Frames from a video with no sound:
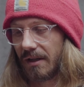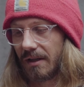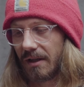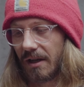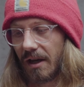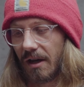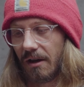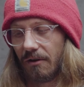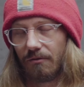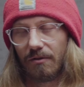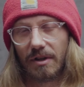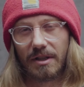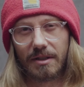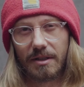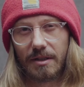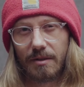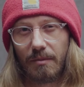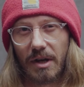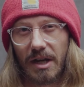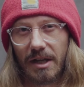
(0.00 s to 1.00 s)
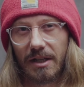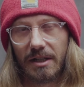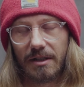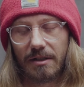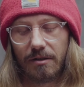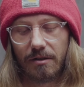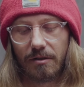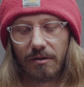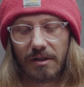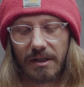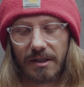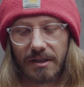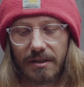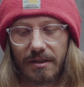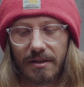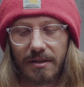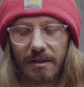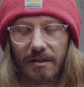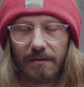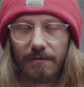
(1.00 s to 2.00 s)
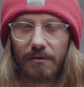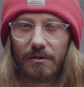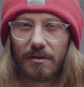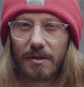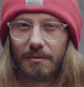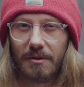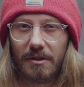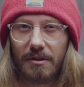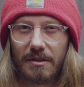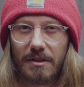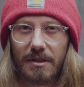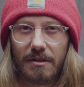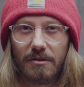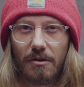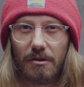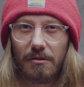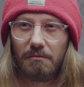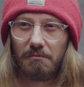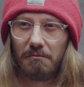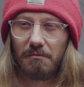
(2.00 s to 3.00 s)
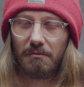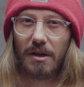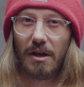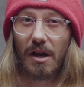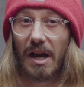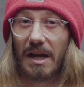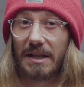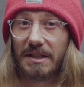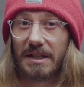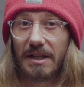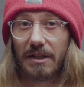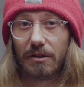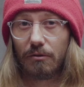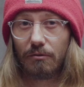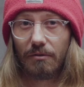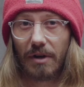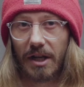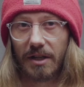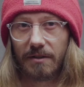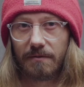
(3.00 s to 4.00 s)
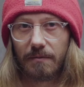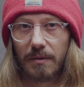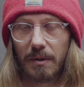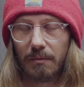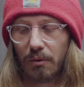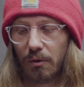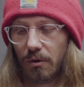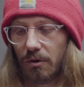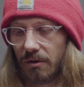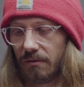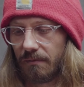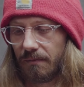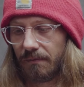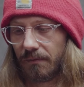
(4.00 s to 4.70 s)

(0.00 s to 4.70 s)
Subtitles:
Now, reasons you might need to do this: if you're experiencing not ideal range from your board,